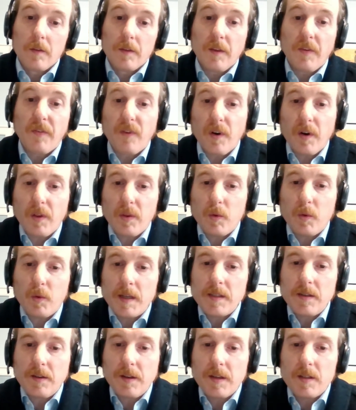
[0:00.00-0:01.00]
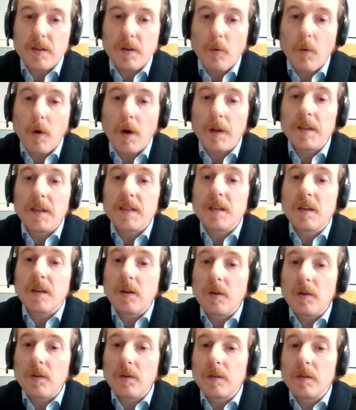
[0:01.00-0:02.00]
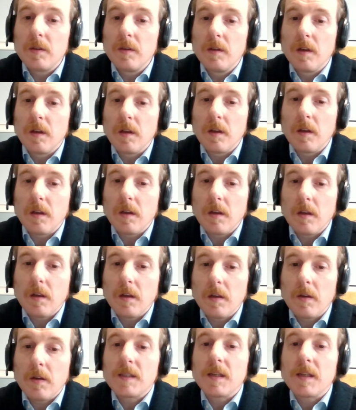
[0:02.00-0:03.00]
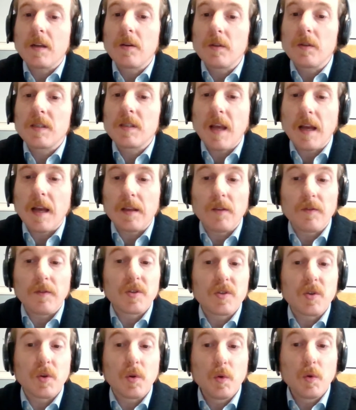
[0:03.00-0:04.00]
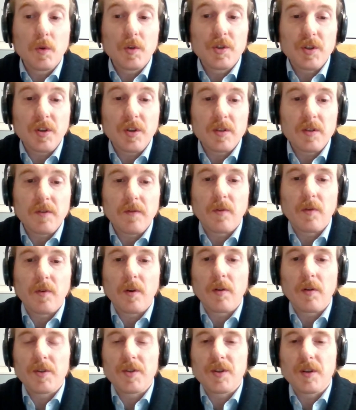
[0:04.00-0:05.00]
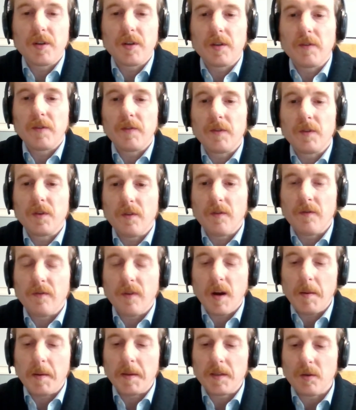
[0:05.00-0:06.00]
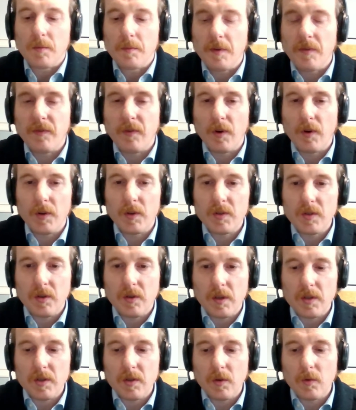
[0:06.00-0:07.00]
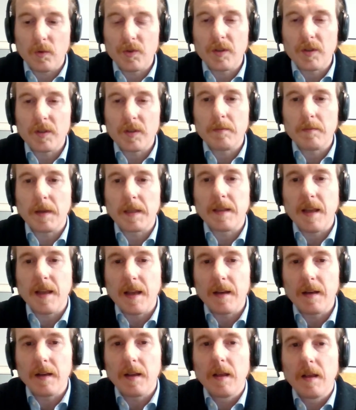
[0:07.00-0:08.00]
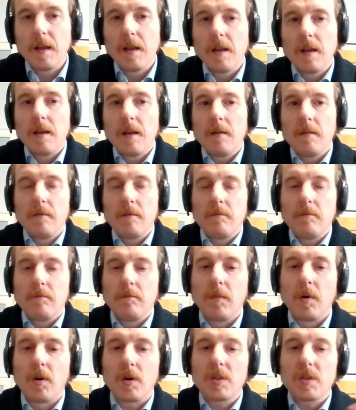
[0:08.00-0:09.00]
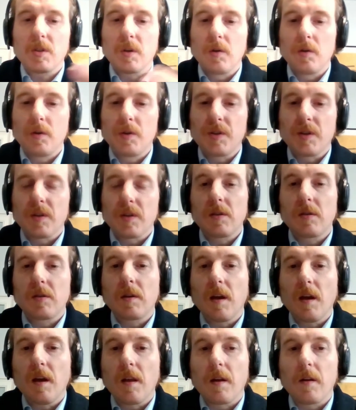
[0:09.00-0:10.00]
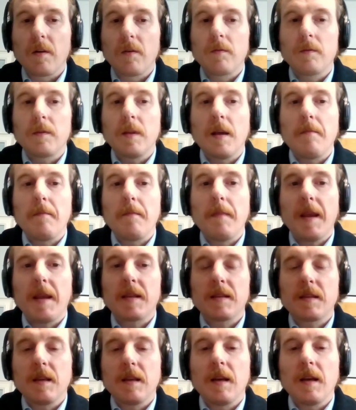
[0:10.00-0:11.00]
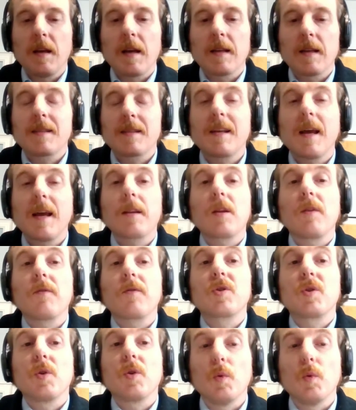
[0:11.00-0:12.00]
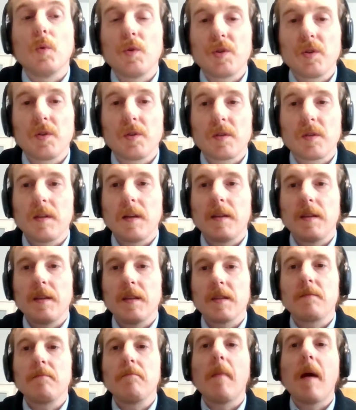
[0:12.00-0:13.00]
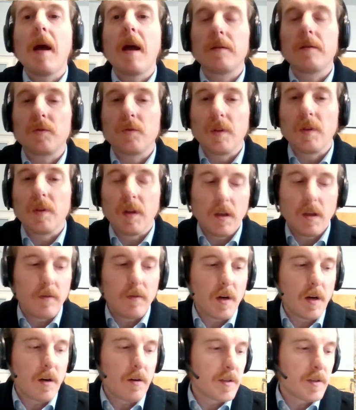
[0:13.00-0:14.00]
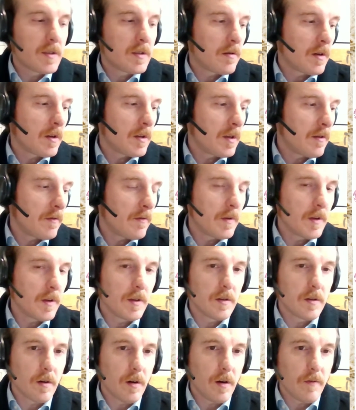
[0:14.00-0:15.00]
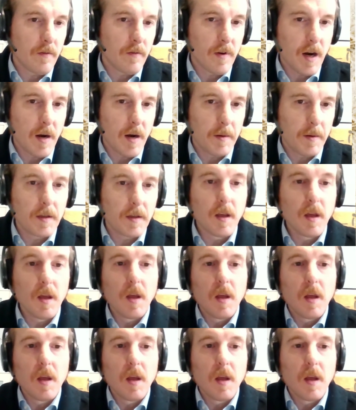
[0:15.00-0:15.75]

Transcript: The fourth question is, what is good? It's a good set of solutions for a regenerative indoor environment. So before you saw the solutions, but then more solutions together then makes a set of solutions that is meant to deliver a restorative indoor environment.